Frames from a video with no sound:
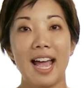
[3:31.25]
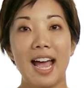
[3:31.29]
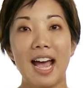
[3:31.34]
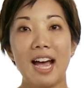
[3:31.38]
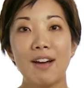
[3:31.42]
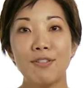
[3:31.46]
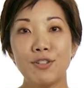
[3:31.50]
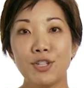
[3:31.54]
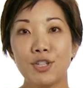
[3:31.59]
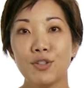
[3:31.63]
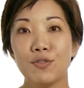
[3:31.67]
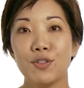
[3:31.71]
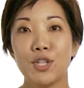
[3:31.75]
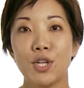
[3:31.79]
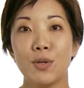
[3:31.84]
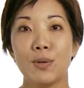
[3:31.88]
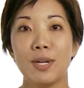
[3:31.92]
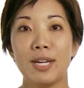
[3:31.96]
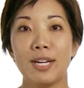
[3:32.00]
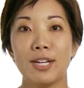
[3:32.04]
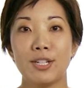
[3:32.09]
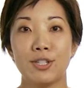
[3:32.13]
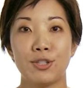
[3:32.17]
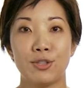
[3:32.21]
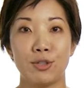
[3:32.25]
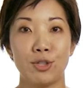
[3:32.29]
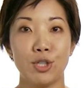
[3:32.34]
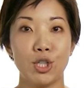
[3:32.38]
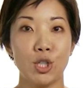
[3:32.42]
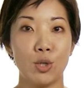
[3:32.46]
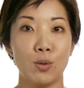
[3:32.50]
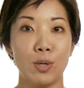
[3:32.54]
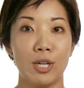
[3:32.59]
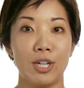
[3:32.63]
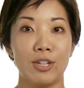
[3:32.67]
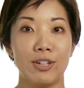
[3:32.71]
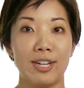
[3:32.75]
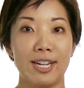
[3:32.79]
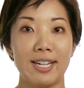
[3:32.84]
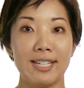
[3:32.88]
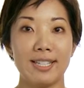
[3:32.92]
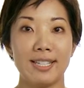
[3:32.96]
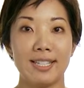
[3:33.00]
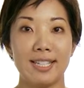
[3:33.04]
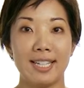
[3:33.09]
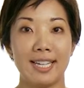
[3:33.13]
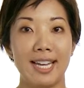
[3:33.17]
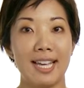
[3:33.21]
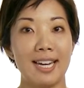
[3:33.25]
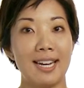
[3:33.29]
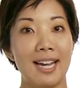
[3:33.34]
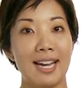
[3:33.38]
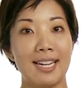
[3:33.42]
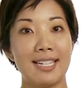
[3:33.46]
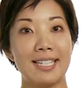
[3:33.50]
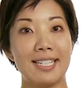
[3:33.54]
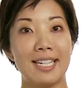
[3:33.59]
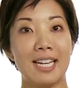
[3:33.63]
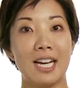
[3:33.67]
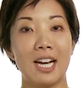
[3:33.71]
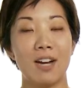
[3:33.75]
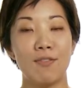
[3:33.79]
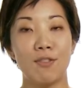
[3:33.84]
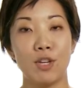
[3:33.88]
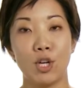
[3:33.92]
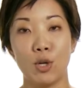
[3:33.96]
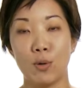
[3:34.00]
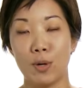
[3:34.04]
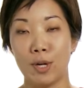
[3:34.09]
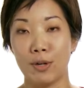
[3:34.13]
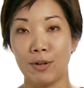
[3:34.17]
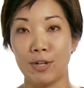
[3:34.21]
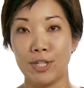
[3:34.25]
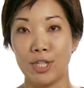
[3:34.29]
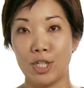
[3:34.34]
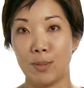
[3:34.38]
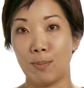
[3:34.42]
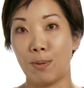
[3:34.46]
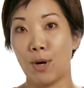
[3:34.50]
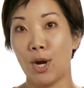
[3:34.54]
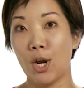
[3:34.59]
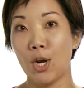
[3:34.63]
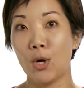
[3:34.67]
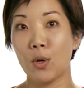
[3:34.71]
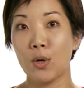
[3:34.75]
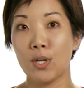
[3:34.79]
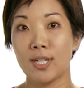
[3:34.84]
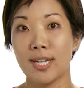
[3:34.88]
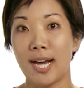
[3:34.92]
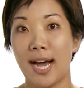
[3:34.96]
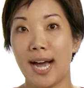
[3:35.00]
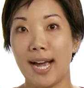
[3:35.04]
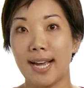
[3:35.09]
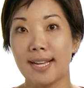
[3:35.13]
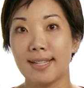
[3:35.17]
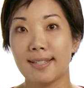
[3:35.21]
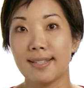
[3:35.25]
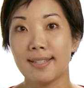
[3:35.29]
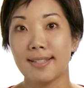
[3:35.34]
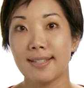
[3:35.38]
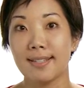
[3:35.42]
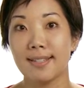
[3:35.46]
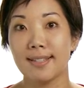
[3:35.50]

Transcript: After viewing search queries to get an idea of the queries to prioritize,